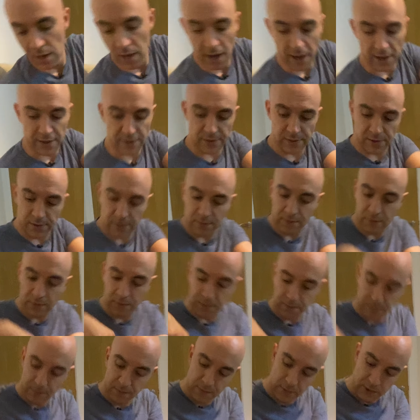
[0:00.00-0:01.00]
And
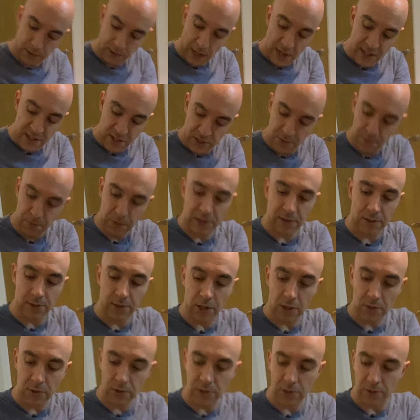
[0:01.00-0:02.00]
last but
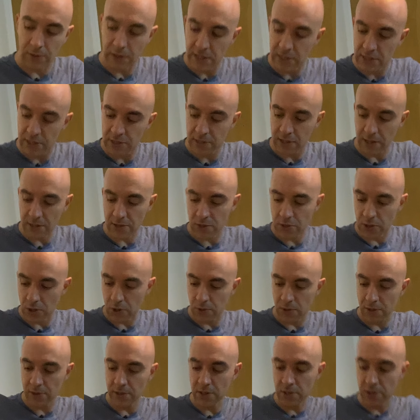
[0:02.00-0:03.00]
not the least, and
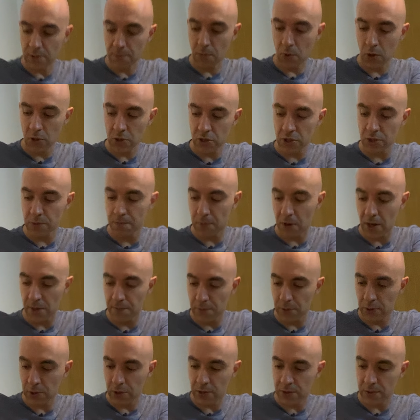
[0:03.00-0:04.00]
certainly the most
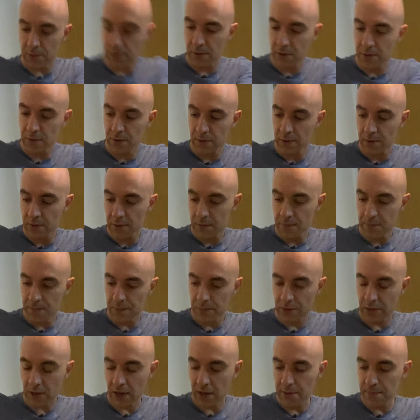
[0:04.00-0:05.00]
popular
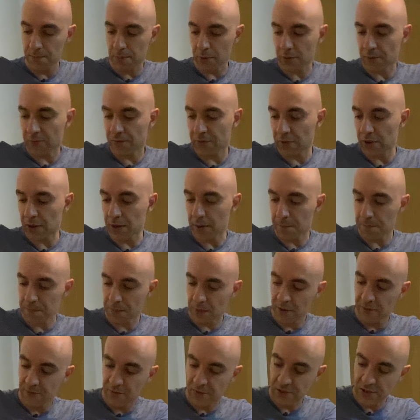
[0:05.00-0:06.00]
type of uh,
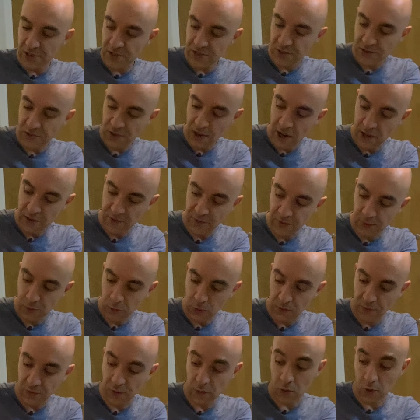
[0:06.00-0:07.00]
freeze-dried
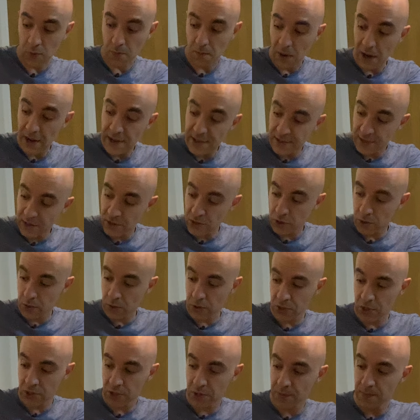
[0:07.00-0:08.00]
food for my
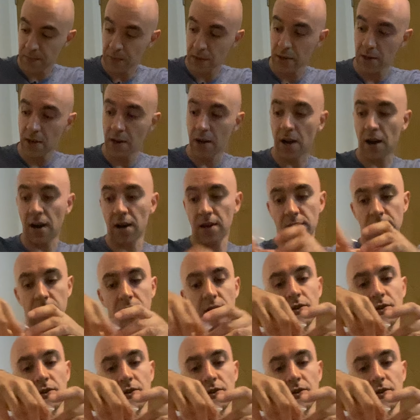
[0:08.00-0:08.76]
discus, are